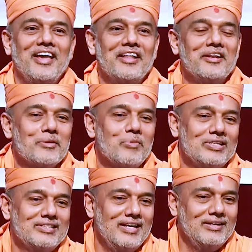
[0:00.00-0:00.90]
And the little
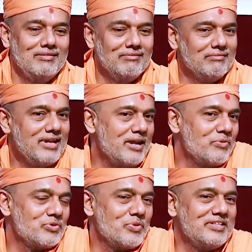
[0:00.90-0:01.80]
boy said, Dad, it
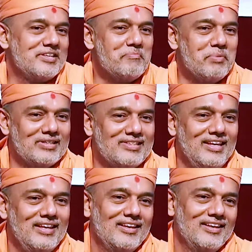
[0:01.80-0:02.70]
was very simple,
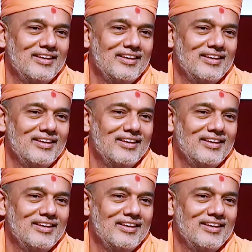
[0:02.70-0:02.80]
see?